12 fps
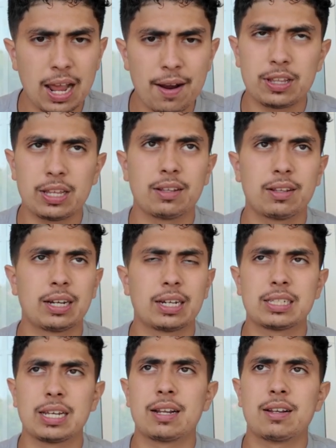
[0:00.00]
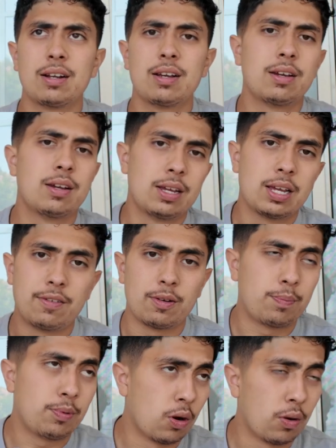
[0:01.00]
Everything. Like I said, if
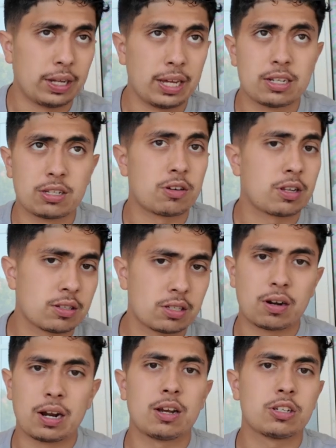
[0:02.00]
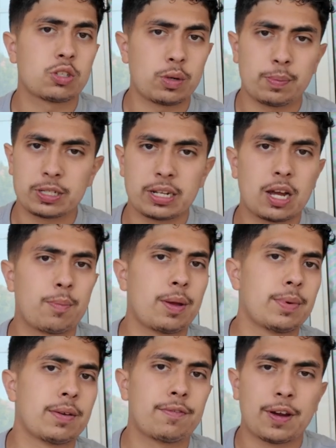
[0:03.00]
you're going in, it's a $100,000 house, 20% down
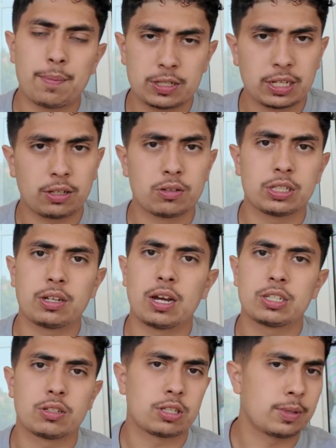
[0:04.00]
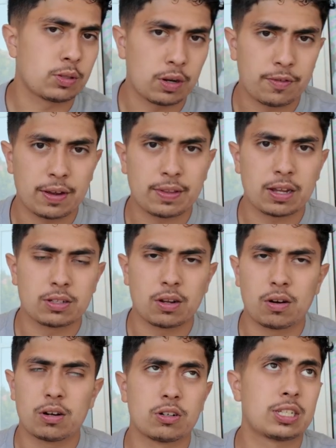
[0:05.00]
payment, 5% closing costs, it's going to be $25,000,
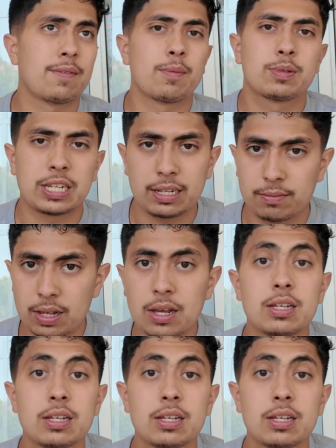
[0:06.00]
or 7%